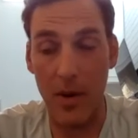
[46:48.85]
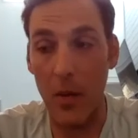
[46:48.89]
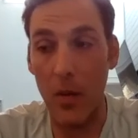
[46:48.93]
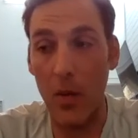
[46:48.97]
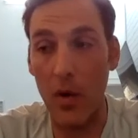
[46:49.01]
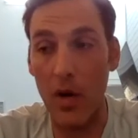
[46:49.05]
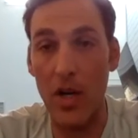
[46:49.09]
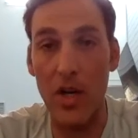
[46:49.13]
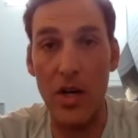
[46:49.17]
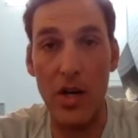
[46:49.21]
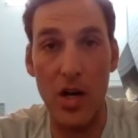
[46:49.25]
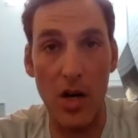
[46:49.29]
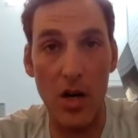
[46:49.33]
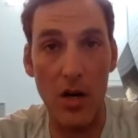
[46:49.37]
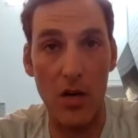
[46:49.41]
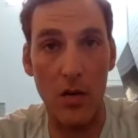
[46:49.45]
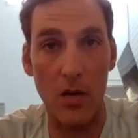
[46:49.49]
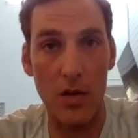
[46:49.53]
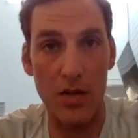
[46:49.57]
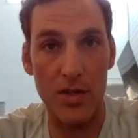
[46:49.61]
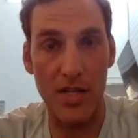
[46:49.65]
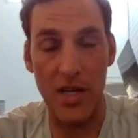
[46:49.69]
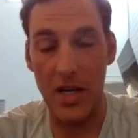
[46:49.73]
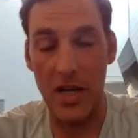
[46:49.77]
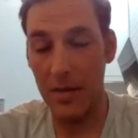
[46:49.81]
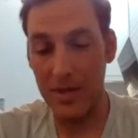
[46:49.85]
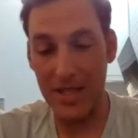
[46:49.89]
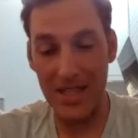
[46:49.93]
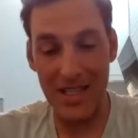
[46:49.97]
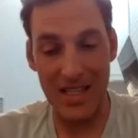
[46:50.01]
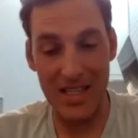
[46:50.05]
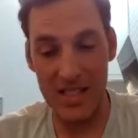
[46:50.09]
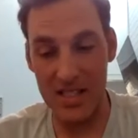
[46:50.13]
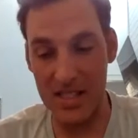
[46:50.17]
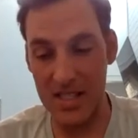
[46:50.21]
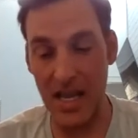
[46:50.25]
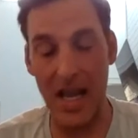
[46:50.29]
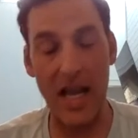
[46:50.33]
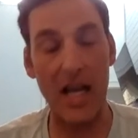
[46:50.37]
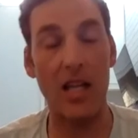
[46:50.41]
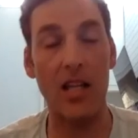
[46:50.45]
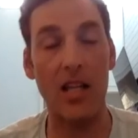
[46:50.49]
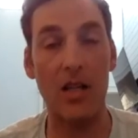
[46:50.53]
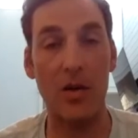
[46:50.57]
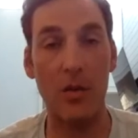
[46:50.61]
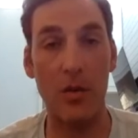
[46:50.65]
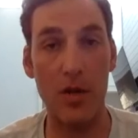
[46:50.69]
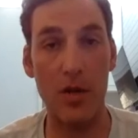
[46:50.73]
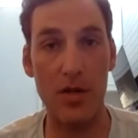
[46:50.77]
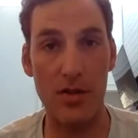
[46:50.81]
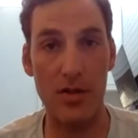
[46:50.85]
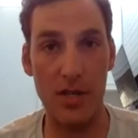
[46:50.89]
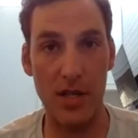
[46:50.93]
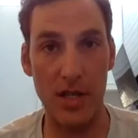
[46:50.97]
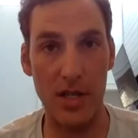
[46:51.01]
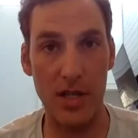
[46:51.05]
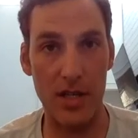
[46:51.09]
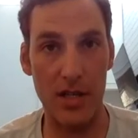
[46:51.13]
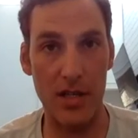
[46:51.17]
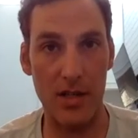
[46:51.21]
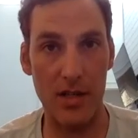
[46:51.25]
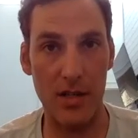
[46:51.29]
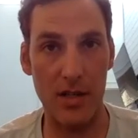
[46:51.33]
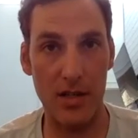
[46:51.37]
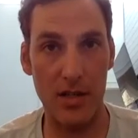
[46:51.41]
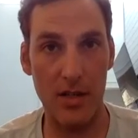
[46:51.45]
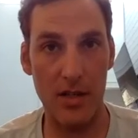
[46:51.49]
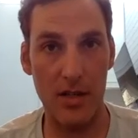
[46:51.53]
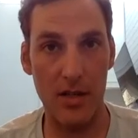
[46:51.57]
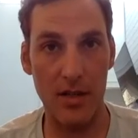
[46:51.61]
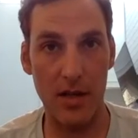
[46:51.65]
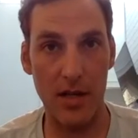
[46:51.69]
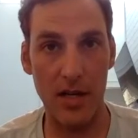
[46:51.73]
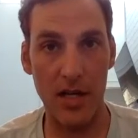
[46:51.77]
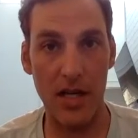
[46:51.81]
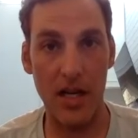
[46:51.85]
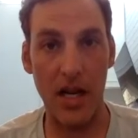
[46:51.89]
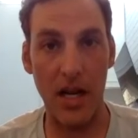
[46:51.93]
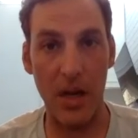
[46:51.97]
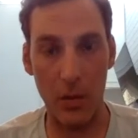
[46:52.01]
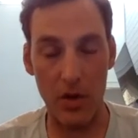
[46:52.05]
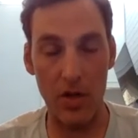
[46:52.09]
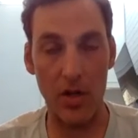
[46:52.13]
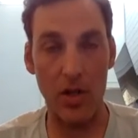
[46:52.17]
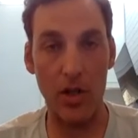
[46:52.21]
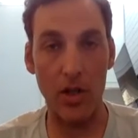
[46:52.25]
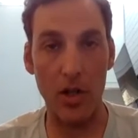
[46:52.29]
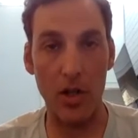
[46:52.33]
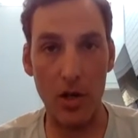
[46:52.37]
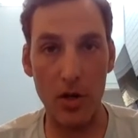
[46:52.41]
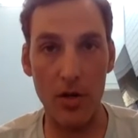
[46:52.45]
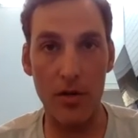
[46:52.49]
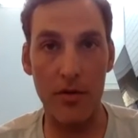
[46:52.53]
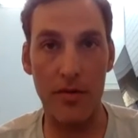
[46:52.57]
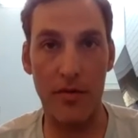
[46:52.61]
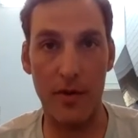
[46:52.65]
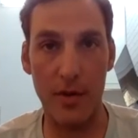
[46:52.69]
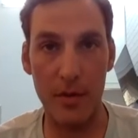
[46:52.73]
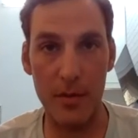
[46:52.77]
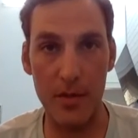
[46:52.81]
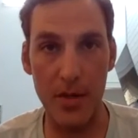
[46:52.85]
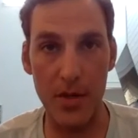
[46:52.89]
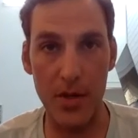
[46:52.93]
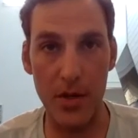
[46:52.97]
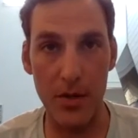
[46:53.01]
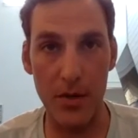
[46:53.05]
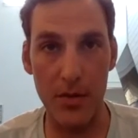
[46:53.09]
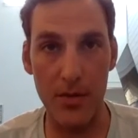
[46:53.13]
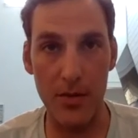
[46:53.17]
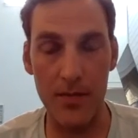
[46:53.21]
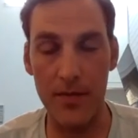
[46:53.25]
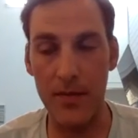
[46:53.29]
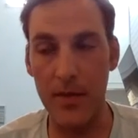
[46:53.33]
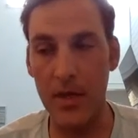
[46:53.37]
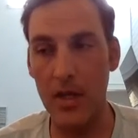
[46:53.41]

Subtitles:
I want to know, tell me exactly what you did, right? I want to learn from you.